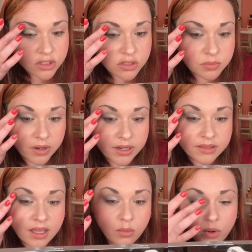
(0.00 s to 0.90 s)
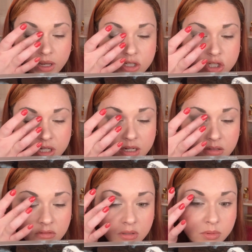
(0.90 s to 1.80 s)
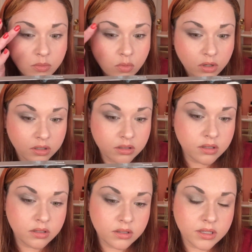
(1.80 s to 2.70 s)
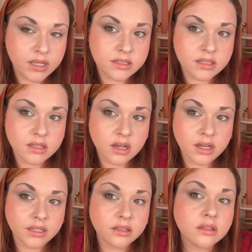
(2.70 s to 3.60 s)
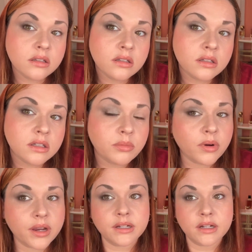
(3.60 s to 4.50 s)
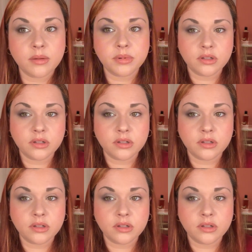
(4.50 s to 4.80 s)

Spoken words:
just spreading that white shade a little bit more into the eye to brighten it up a